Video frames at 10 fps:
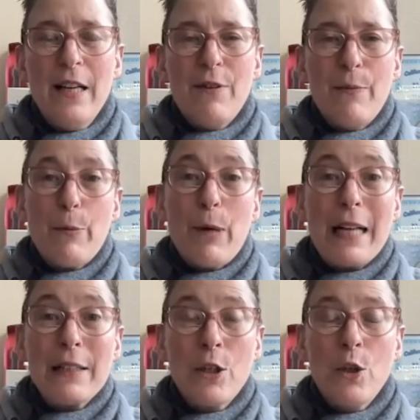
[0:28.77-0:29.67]
from the
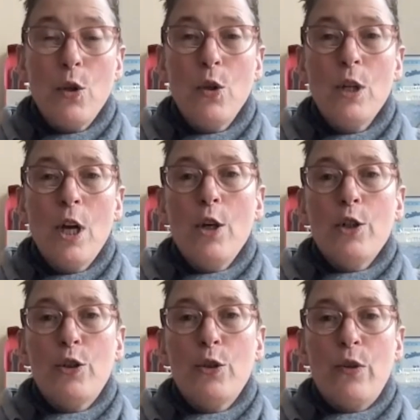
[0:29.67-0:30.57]
practical
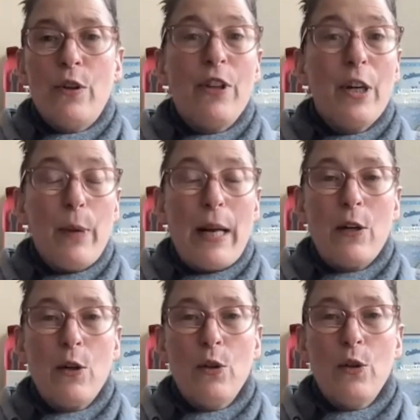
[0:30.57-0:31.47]
to the
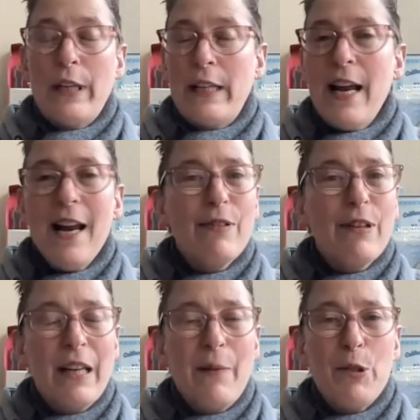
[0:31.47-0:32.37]
theoretical and
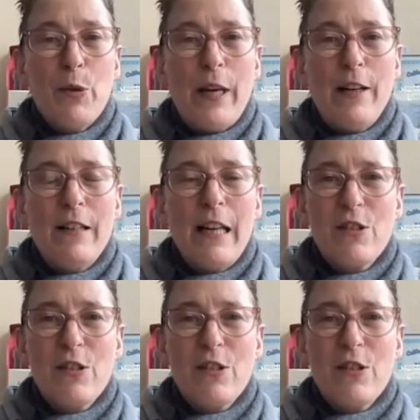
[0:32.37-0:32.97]
everything in between.